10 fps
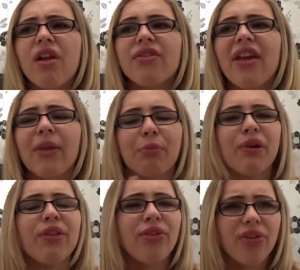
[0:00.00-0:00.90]
then the
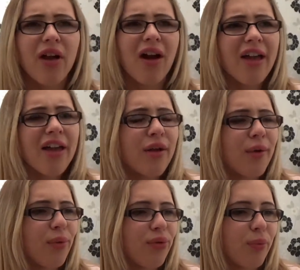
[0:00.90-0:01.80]
prince guy,
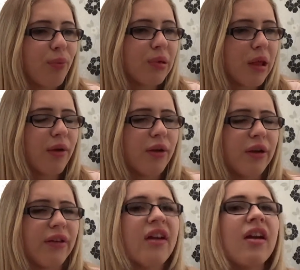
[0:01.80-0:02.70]
who's
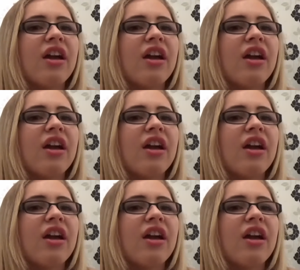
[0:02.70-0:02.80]
Logan,